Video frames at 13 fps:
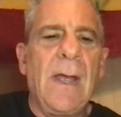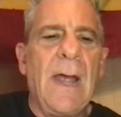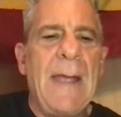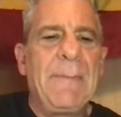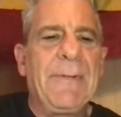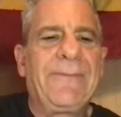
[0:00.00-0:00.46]

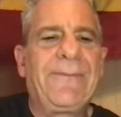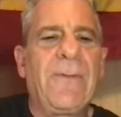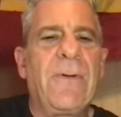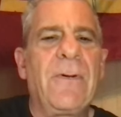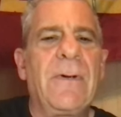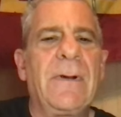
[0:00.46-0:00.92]
All right,
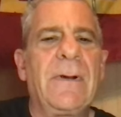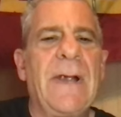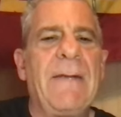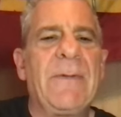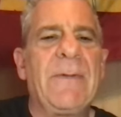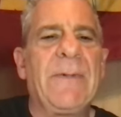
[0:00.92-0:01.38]
before
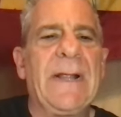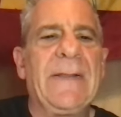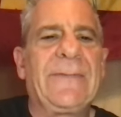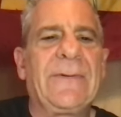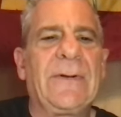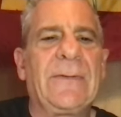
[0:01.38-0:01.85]
everybody
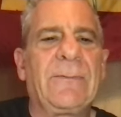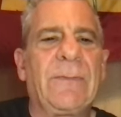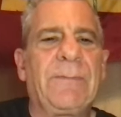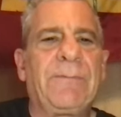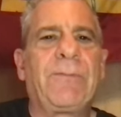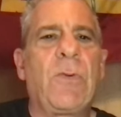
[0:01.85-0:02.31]
starts
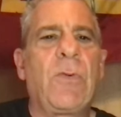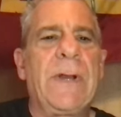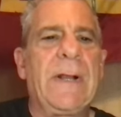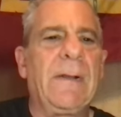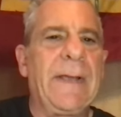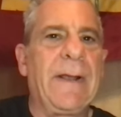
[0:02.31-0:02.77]

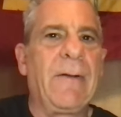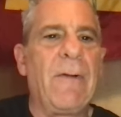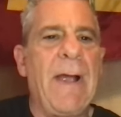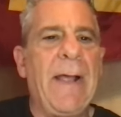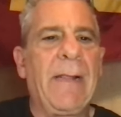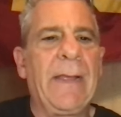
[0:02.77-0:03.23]
reporting Lincoln
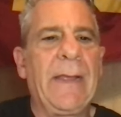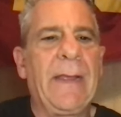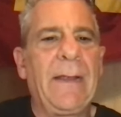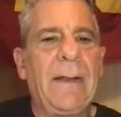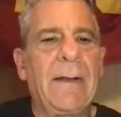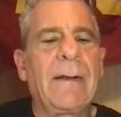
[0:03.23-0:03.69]

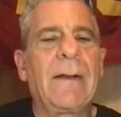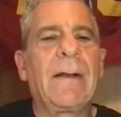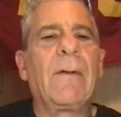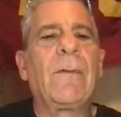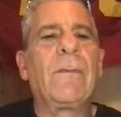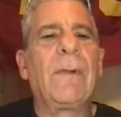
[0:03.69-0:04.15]
Riley,
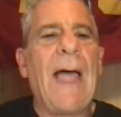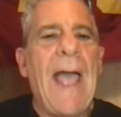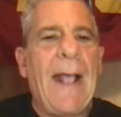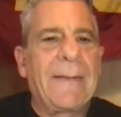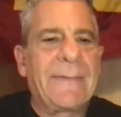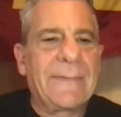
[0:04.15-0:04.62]

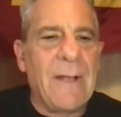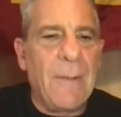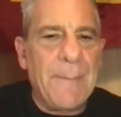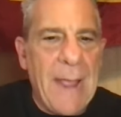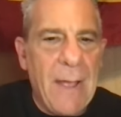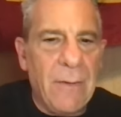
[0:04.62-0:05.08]
relax,
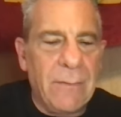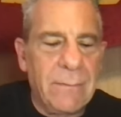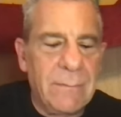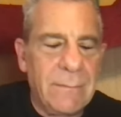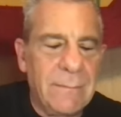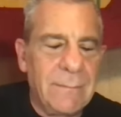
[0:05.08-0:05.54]
calm down.
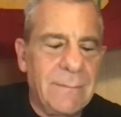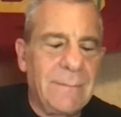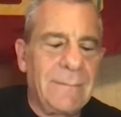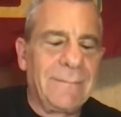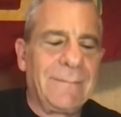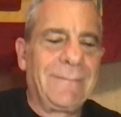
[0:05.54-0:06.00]

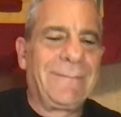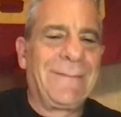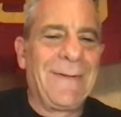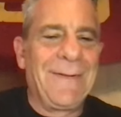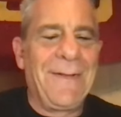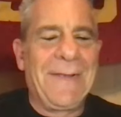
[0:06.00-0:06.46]

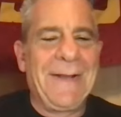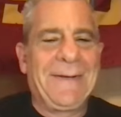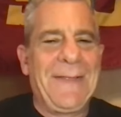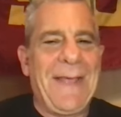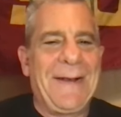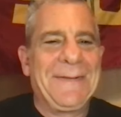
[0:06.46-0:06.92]
I'll get
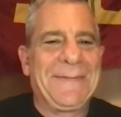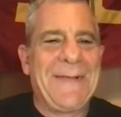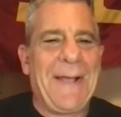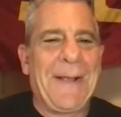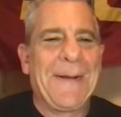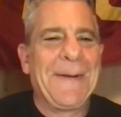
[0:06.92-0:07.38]
to that in a
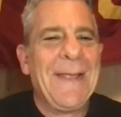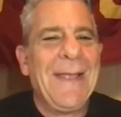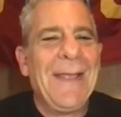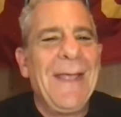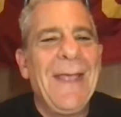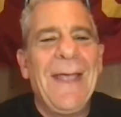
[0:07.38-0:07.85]
second.
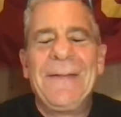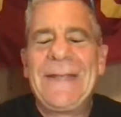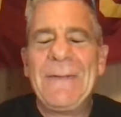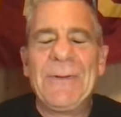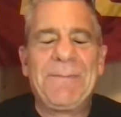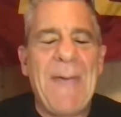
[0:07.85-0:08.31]

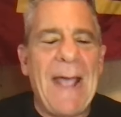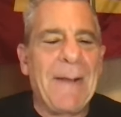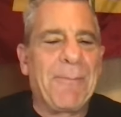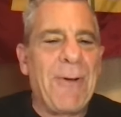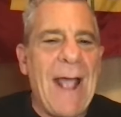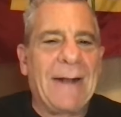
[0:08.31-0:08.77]
Team was back
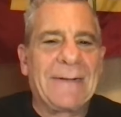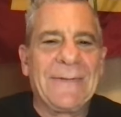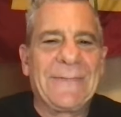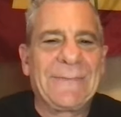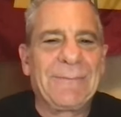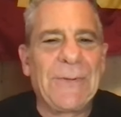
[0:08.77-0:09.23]
at
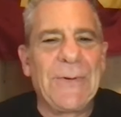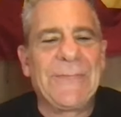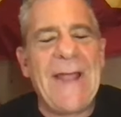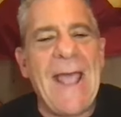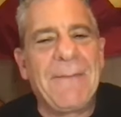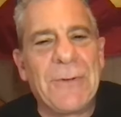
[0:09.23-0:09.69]
practice
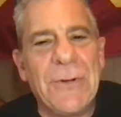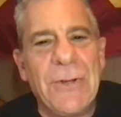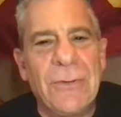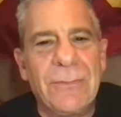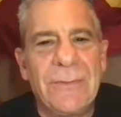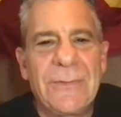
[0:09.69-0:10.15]
Thursday
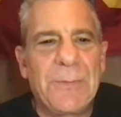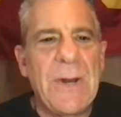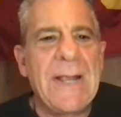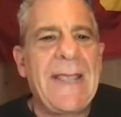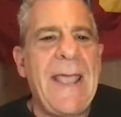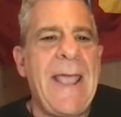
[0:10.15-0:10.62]
afternoon,
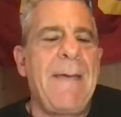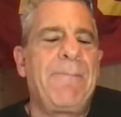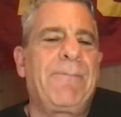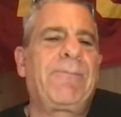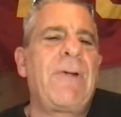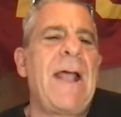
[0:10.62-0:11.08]
spring
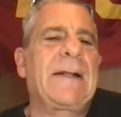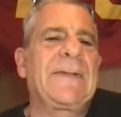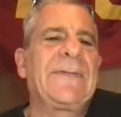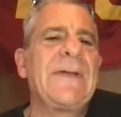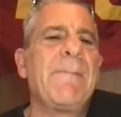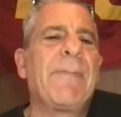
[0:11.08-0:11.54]
camp,
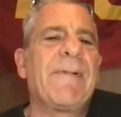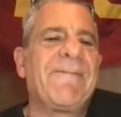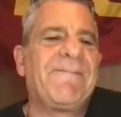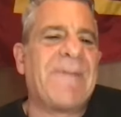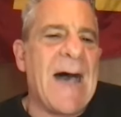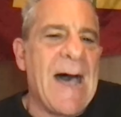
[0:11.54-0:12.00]
practice number
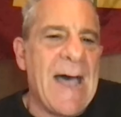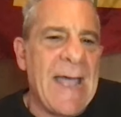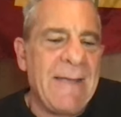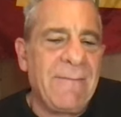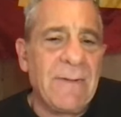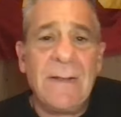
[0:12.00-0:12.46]

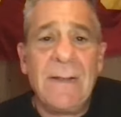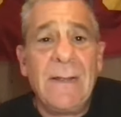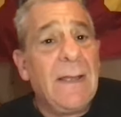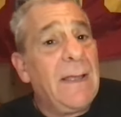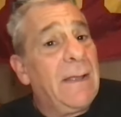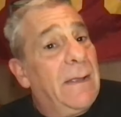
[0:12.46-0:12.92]
five.
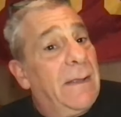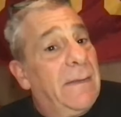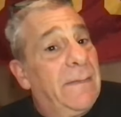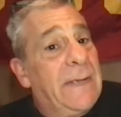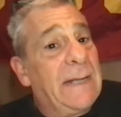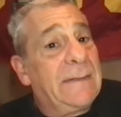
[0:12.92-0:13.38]

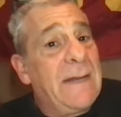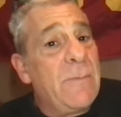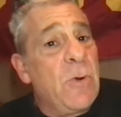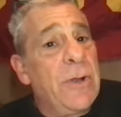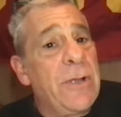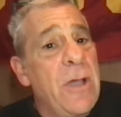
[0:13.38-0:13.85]
We got 10
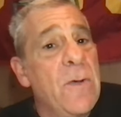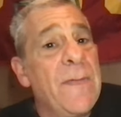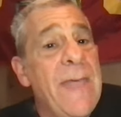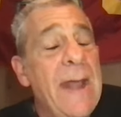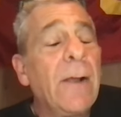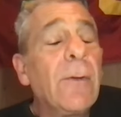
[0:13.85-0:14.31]
more to go,
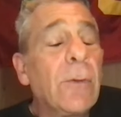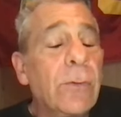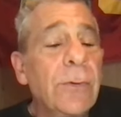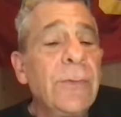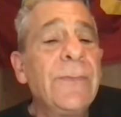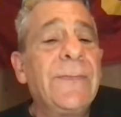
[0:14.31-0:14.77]
and that
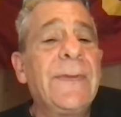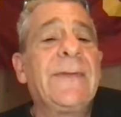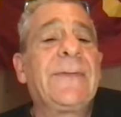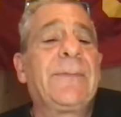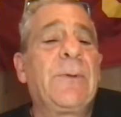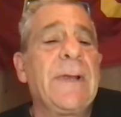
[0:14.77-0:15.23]
includes the
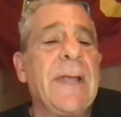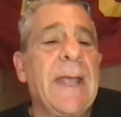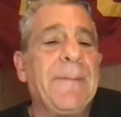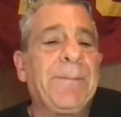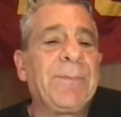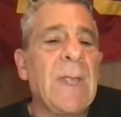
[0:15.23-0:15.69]
spring
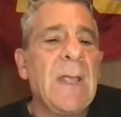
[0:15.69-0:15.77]
game.